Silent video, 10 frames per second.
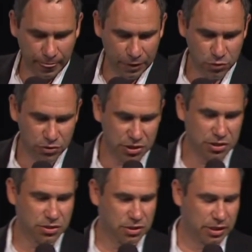So this
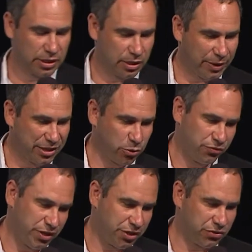is quite
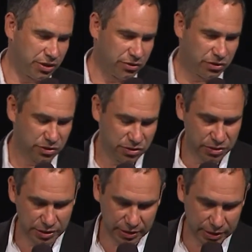convenient, and it's
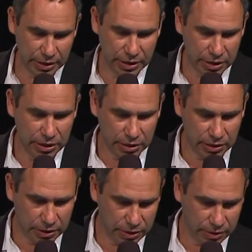
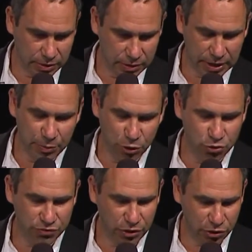can be
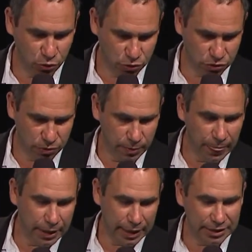usefully used.
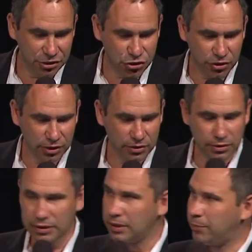An
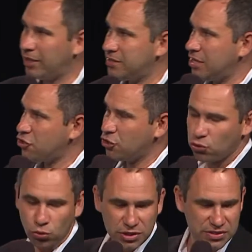additional parallelization
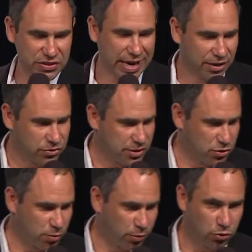tool is styles. I
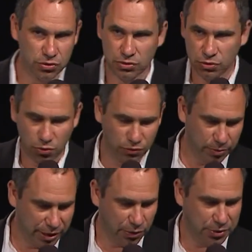suppose you're
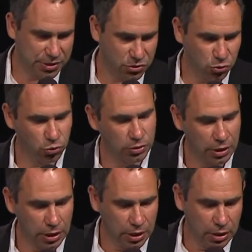familiar with this tool.
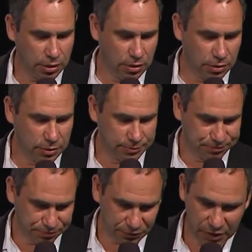
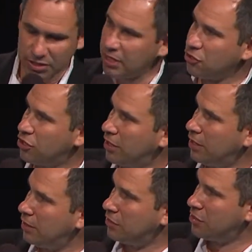This is
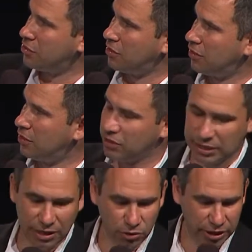actually this
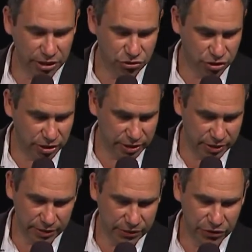rectangular
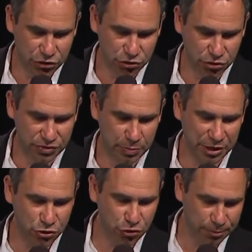regions of the
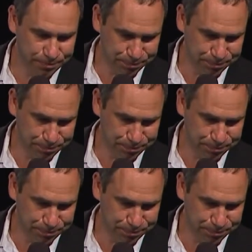picture.